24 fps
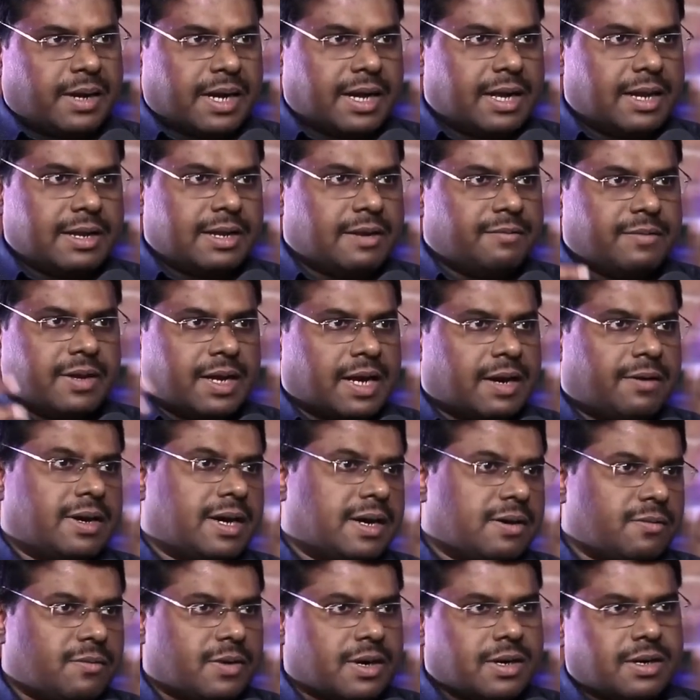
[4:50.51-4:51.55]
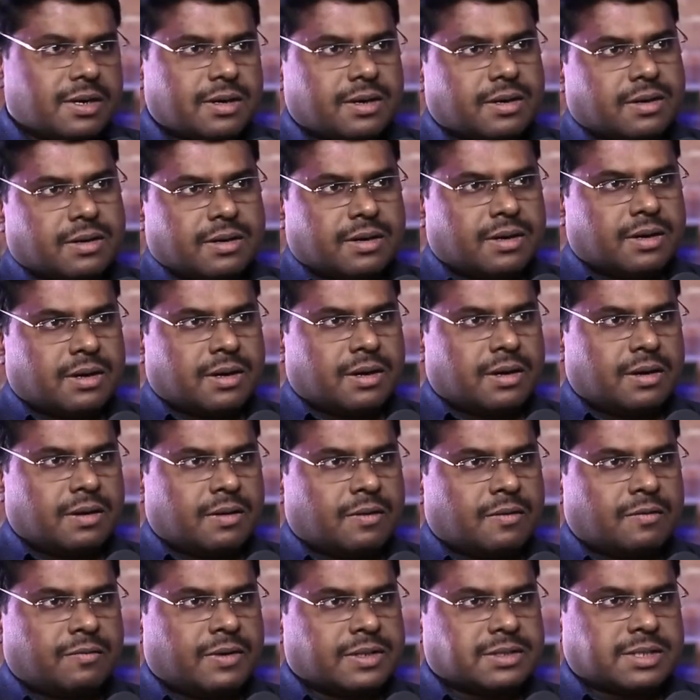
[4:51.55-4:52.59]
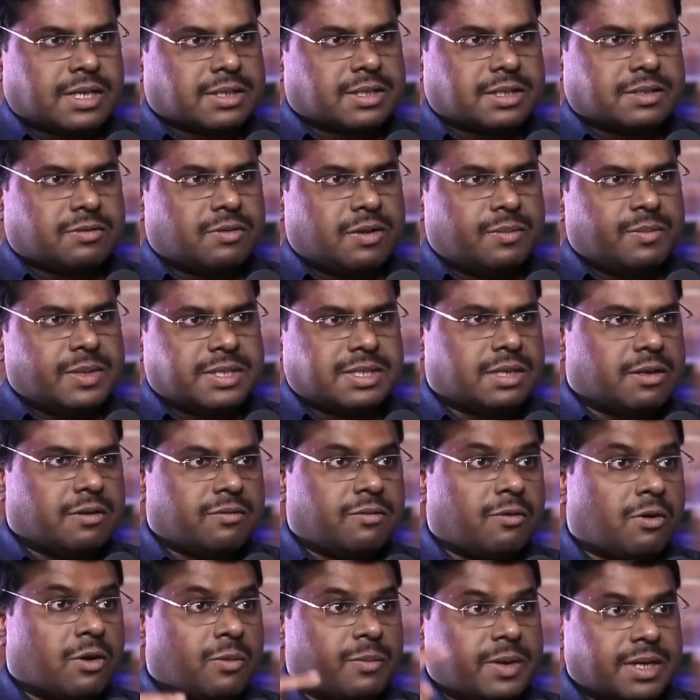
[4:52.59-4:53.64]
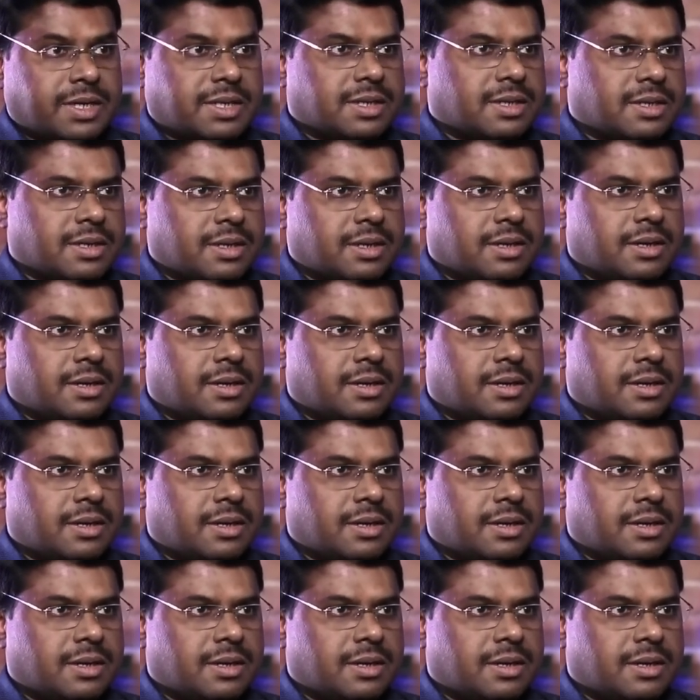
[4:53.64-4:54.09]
Mangalyaan, we have done one, uh, one successful mission of orbit.